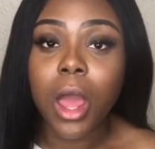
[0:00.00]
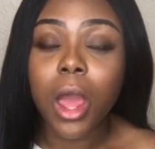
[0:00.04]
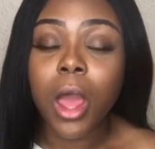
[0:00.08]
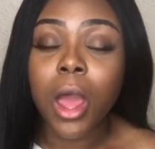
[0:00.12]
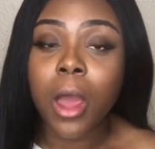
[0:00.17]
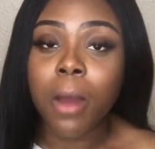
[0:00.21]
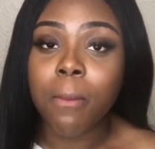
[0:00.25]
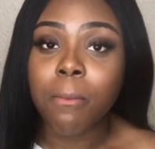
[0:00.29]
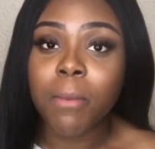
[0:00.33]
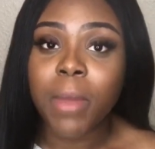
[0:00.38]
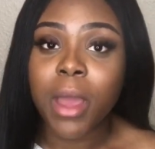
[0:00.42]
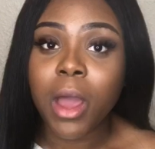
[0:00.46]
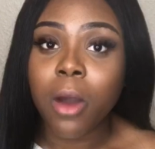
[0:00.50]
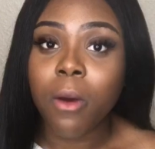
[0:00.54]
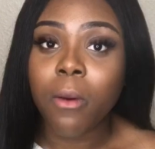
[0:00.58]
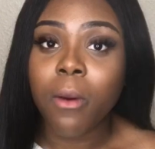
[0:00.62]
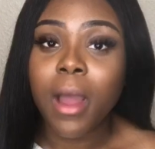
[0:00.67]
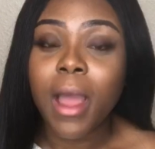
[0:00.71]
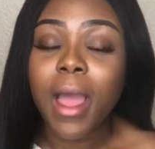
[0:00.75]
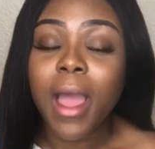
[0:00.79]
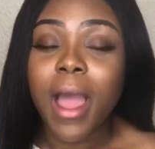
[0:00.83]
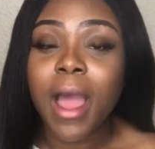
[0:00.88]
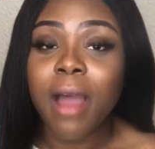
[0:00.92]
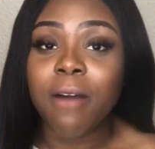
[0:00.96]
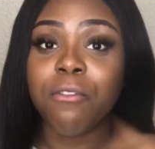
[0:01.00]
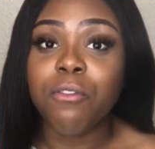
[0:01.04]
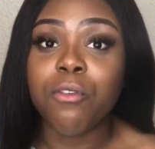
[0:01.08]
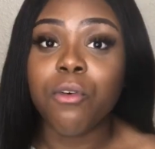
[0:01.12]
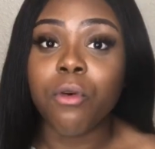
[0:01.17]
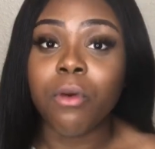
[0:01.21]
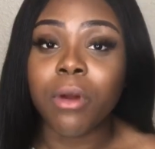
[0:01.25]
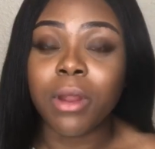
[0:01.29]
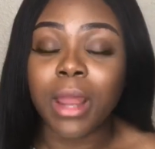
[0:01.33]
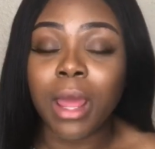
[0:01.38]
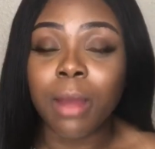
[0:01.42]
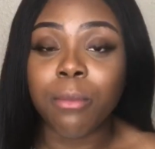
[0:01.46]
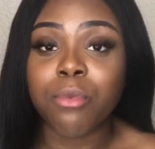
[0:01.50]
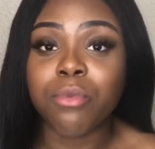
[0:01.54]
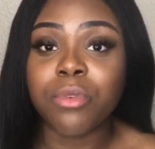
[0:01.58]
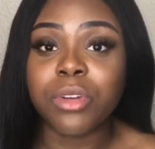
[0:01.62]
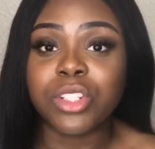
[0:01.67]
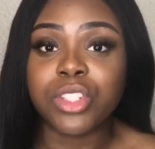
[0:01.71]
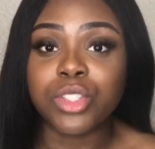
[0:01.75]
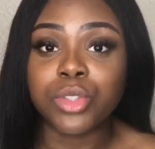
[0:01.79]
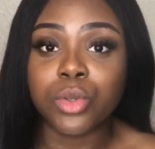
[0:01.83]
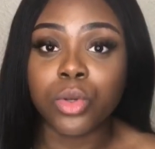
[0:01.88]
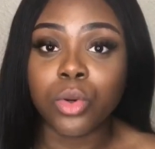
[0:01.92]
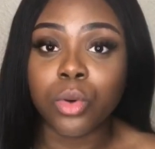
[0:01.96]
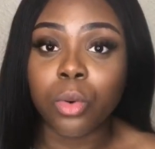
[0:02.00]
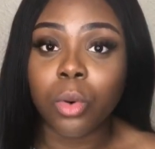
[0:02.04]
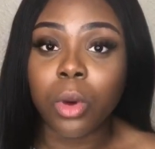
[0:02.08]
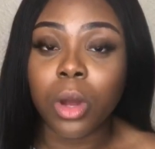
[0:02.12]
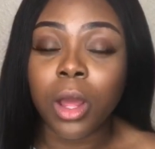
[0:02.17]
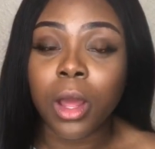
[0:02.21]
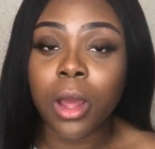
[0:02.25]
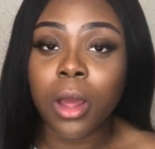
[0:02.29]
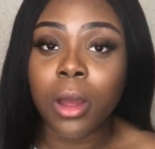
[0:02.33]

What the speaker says: male, and for an Aboriginal